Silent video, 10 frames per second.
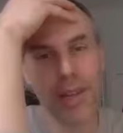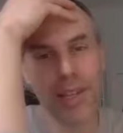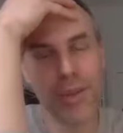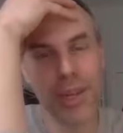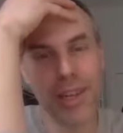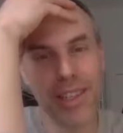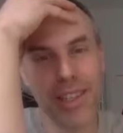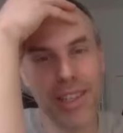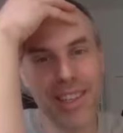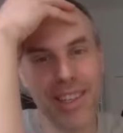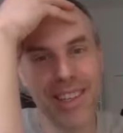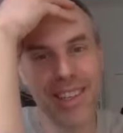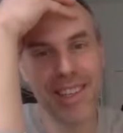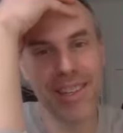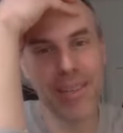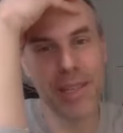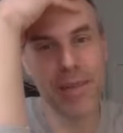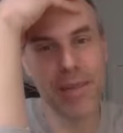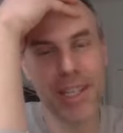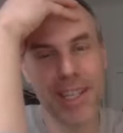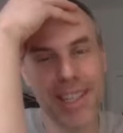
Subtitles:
as well? He plays music?